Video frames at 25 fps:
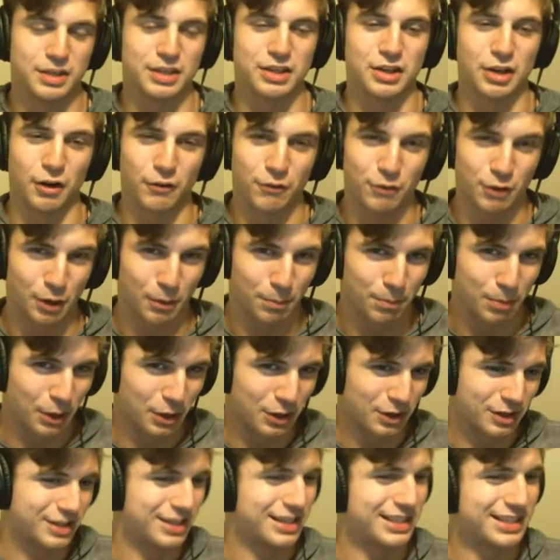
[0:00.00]
and if your
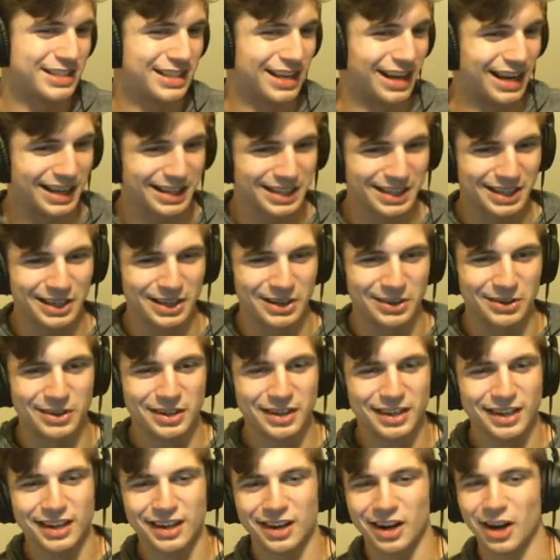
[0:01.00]
opponent does not go
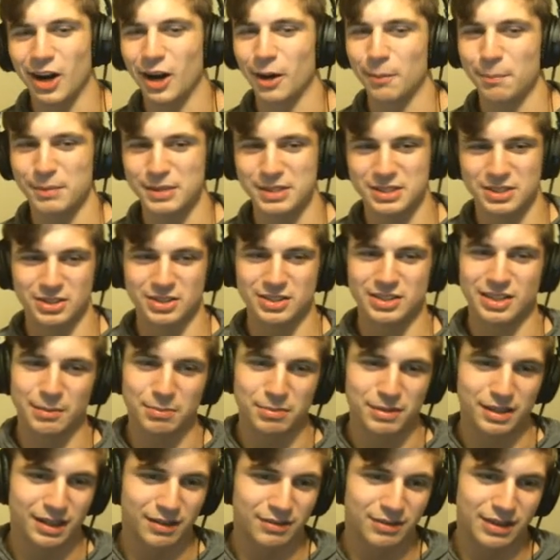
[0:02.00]
Harpies or
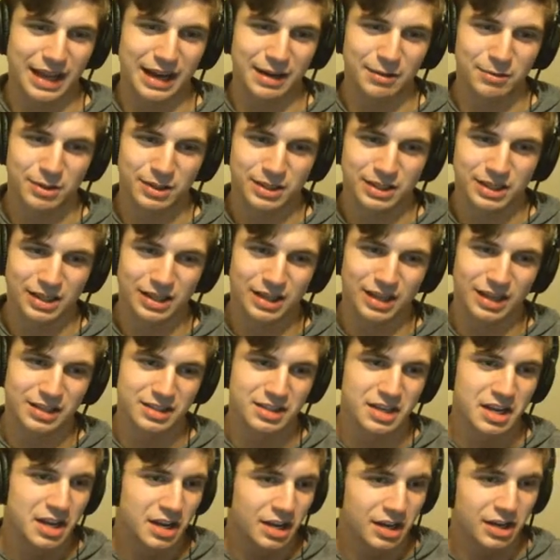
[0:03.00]
something of that
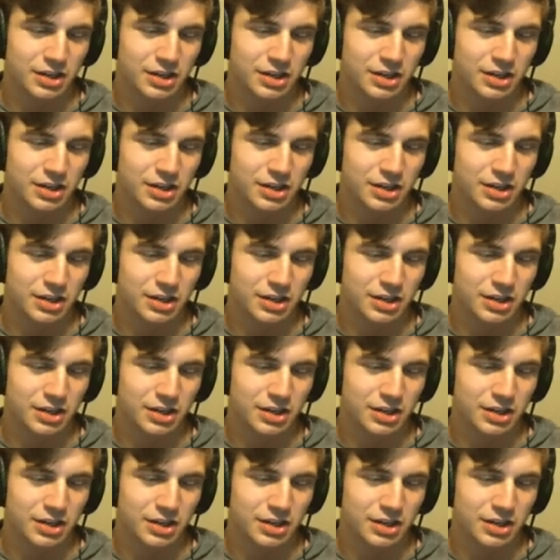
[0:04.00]
regards,